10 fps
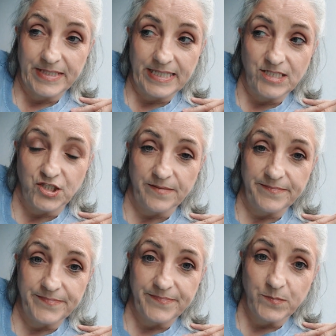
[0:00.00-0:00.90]
Egypt,
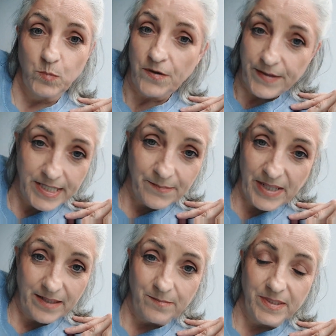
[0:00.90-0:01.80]
worrying
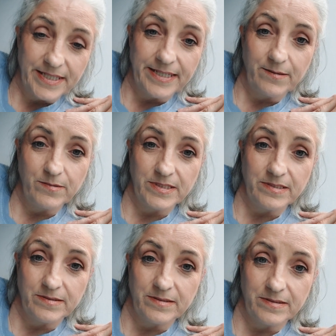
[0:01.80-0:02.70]
about him like he was